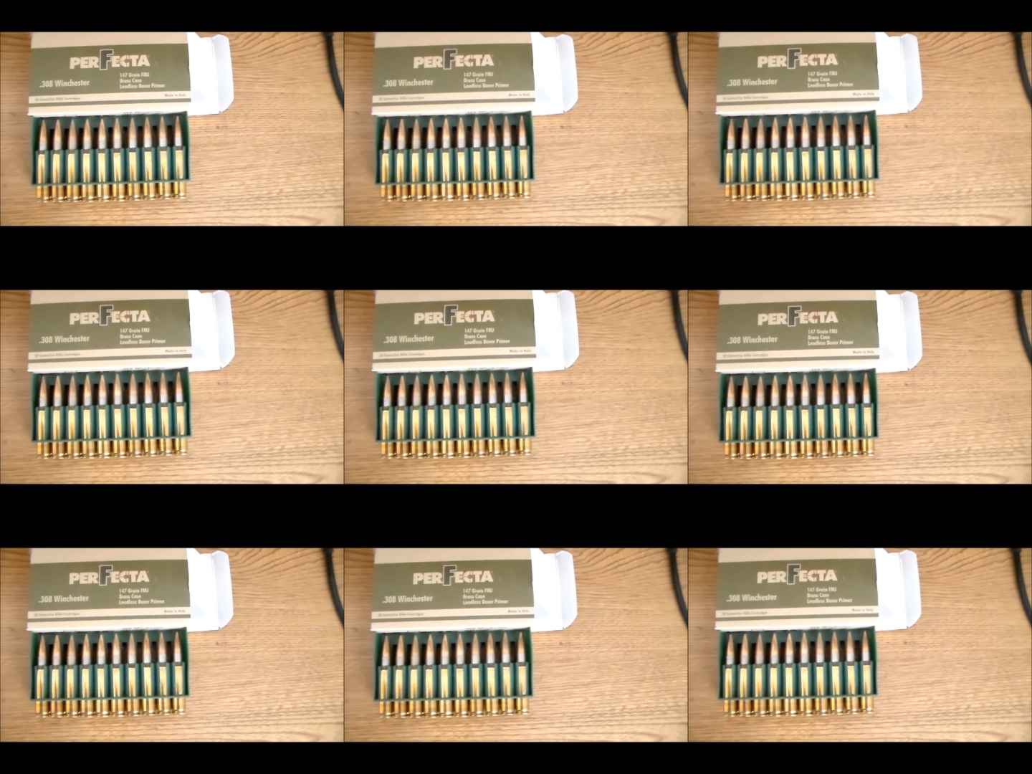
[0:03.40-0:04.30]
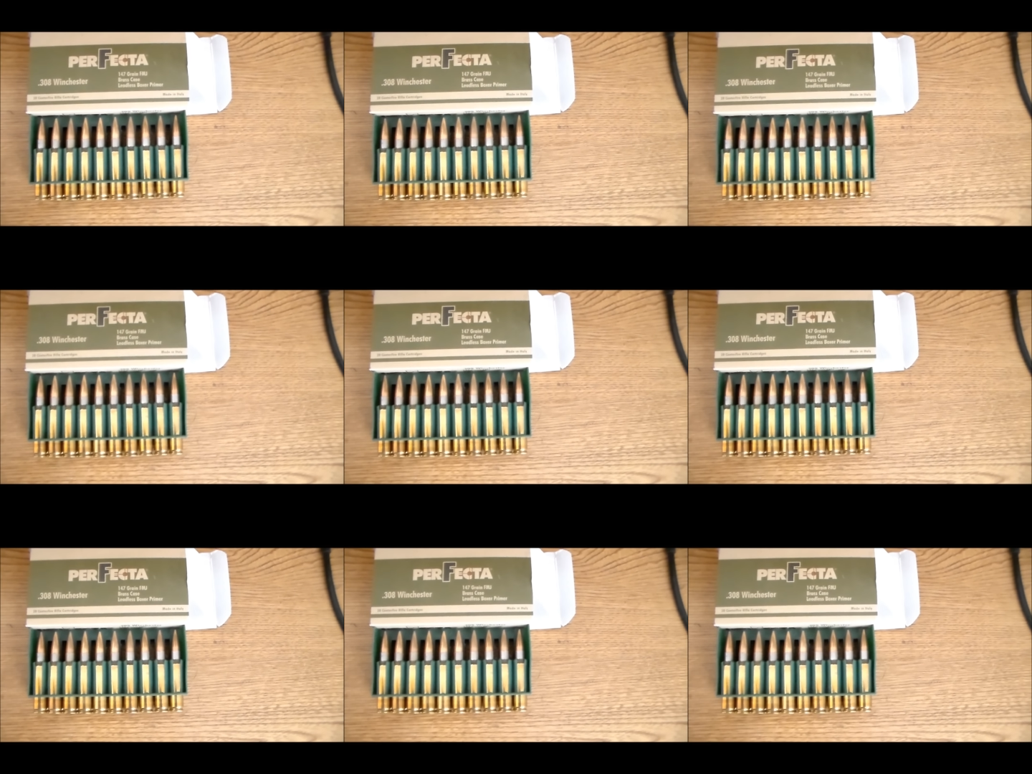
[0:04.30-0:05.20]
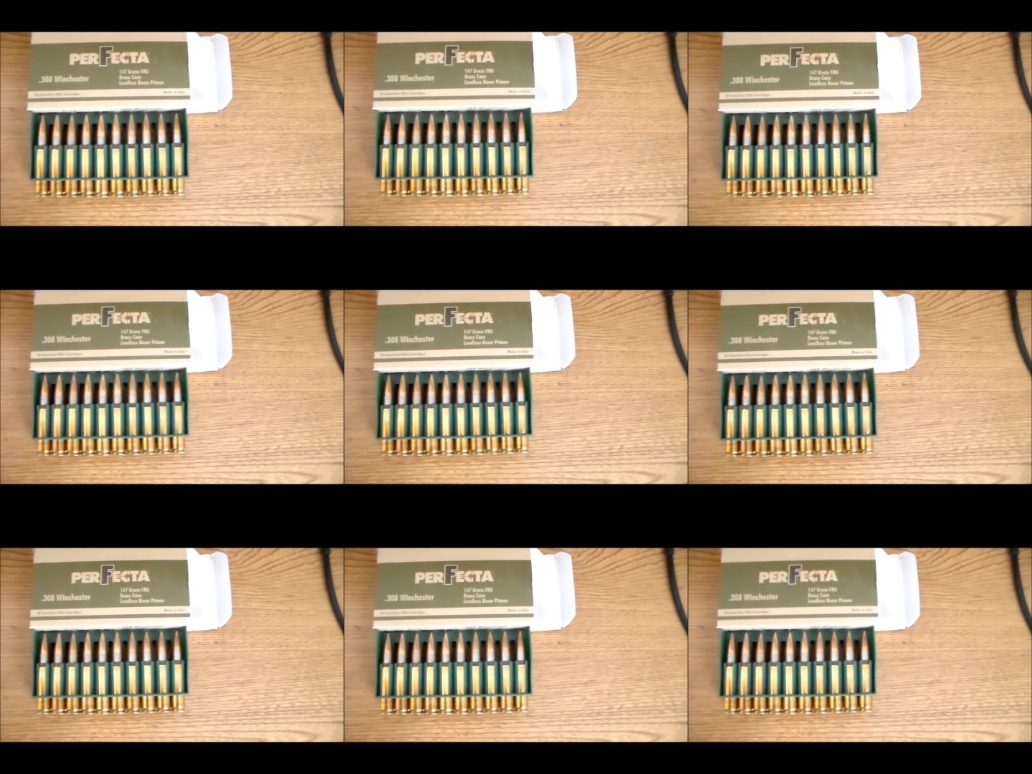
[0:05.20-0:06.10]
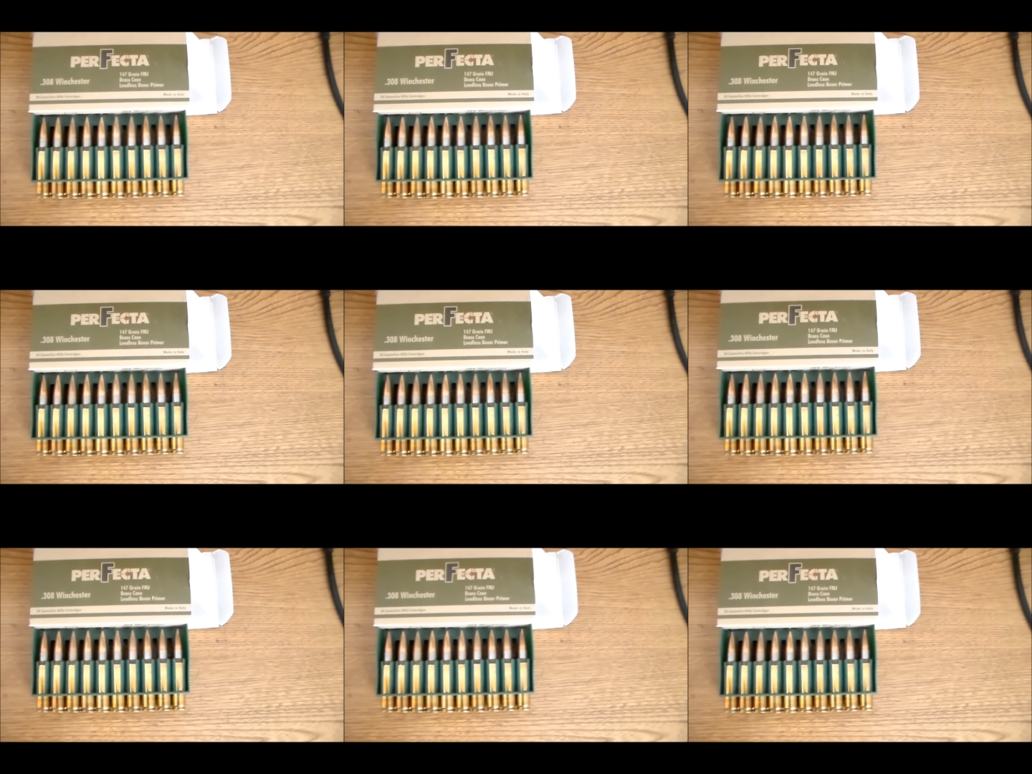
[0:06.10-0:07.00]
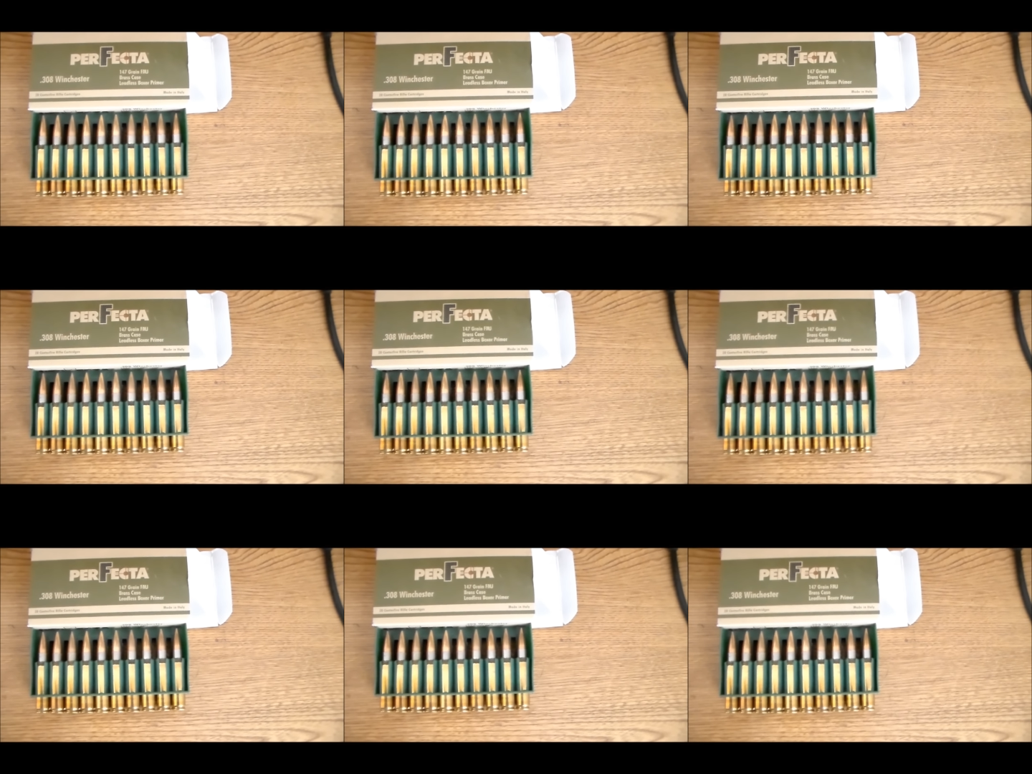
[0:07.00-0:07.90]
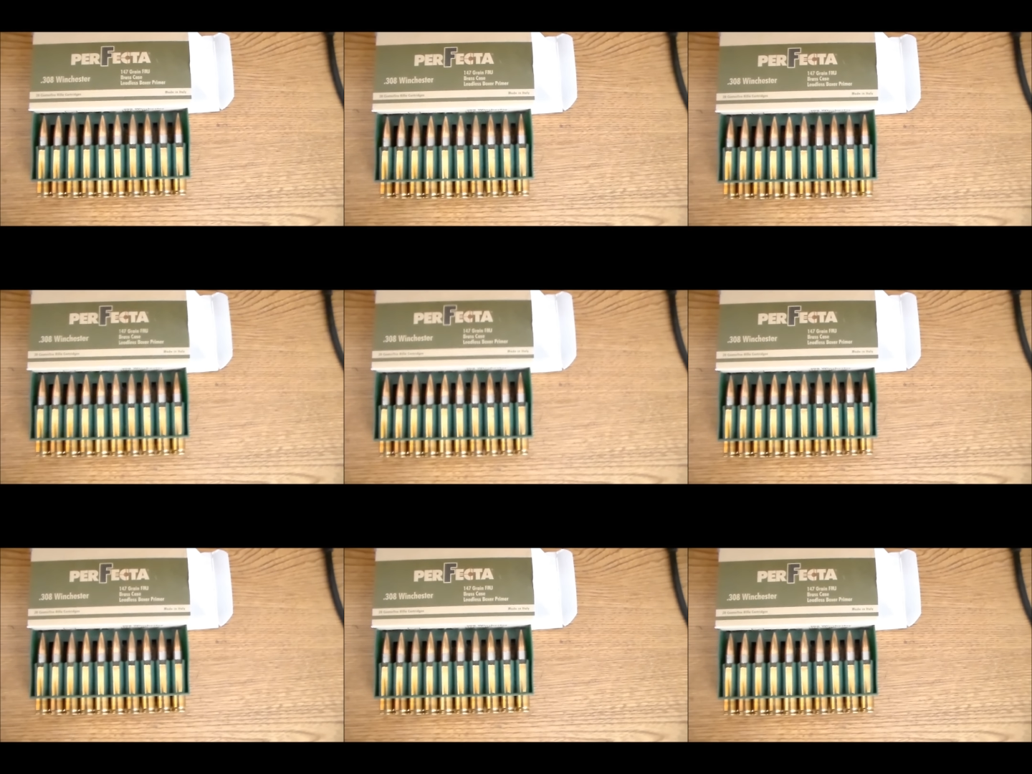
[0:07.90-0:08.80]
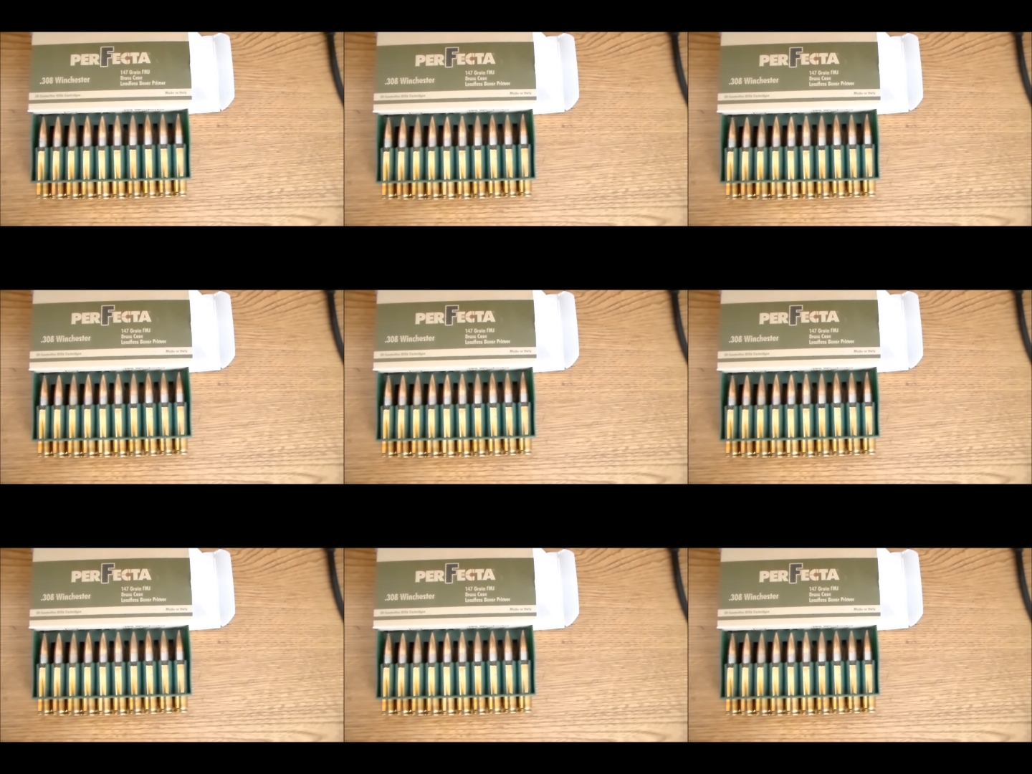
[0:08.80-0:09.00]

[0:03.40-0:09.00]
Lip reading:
No face is visible, so there are no lips to read.